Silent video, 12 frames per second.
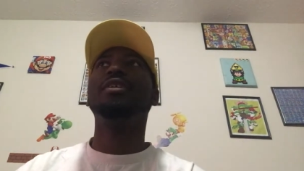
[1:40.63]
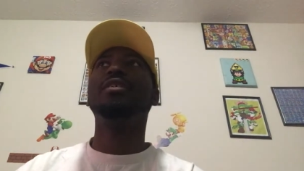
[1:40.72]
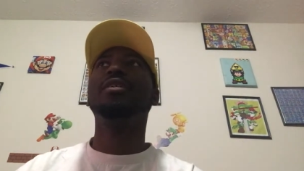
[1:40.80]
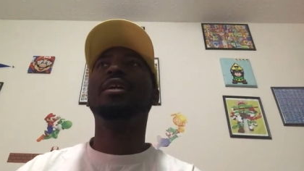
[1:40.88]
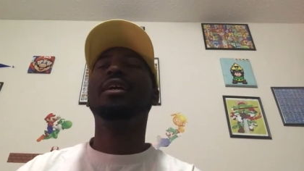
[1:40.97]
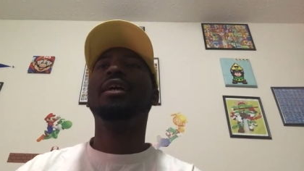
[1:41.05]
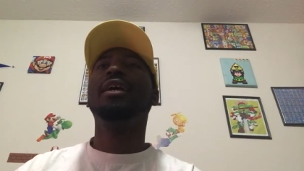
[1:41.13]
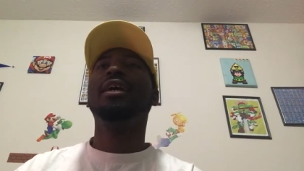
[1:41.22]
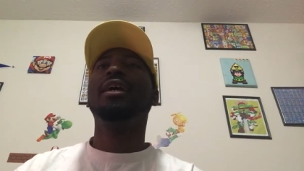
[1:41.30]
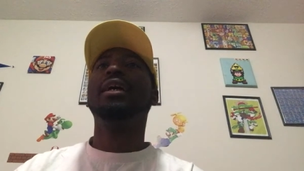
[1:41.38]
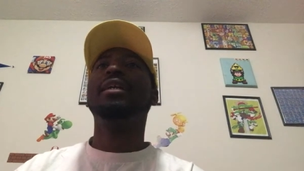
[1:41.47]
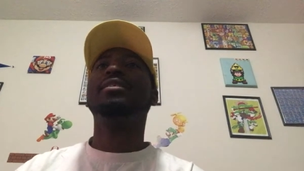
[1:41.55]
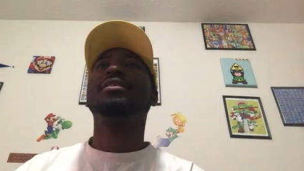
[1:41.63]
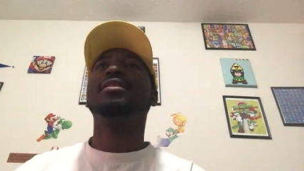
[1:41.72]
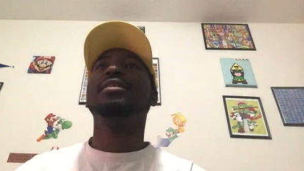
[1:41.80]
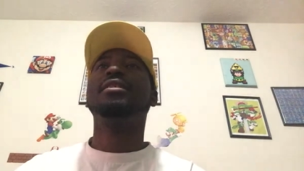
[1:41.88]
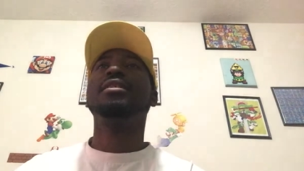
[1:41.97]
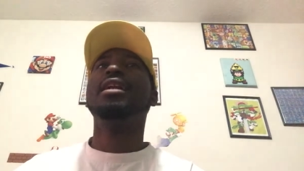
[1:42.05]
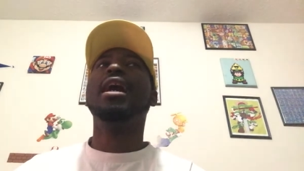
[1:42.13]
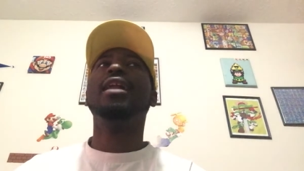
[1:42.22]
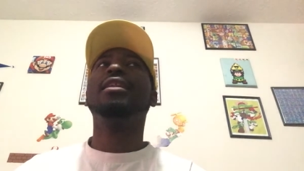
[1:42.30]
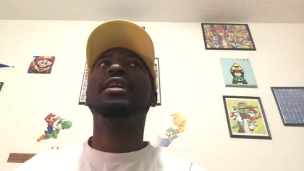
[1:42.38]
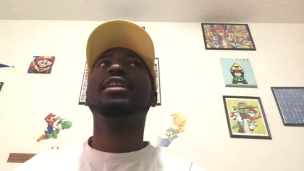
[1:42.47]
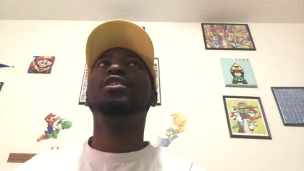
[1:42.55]
it, it's
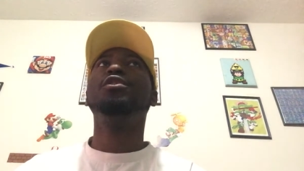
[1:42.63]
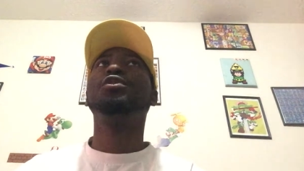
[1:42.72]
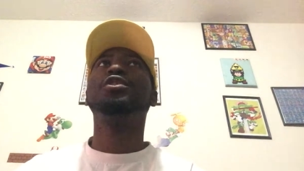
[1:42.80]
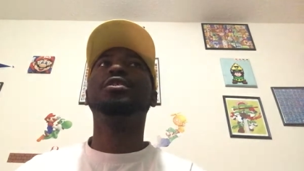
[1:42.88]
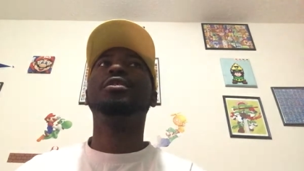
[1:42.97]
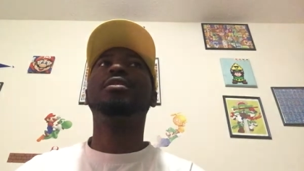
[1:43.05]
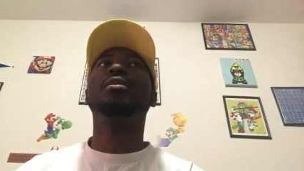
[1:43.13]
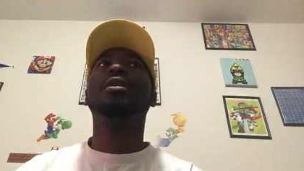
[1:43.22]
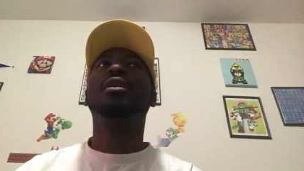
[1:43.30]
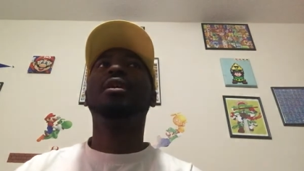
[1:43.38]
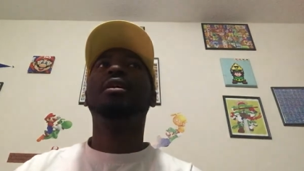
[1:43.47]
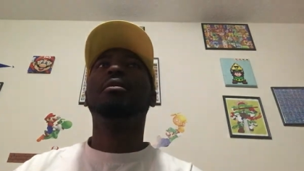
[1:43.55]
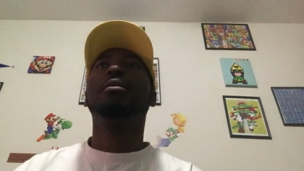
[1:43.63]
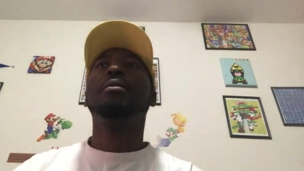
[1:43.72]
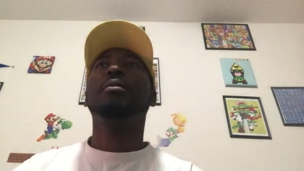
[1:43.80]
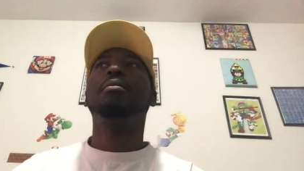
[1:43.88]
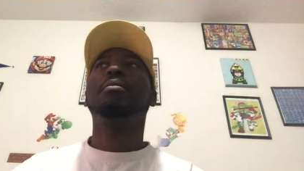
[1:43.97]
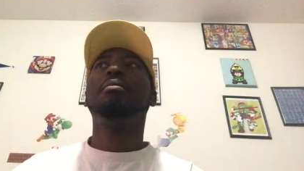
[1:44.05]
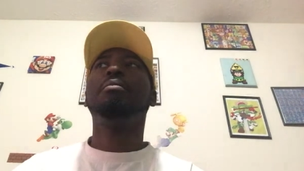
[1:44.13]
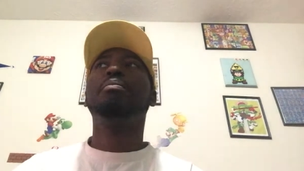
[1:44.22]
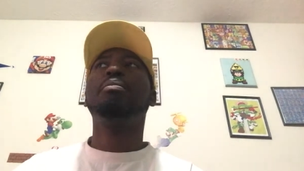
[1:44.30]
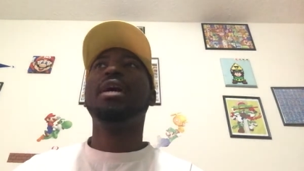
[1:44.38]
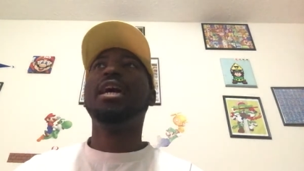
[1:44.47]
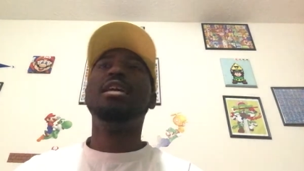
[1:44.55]
not like you should
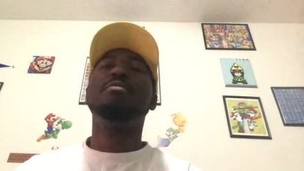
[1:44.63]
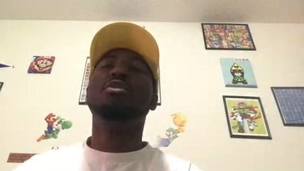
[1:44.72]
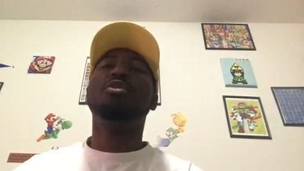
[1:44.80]
pay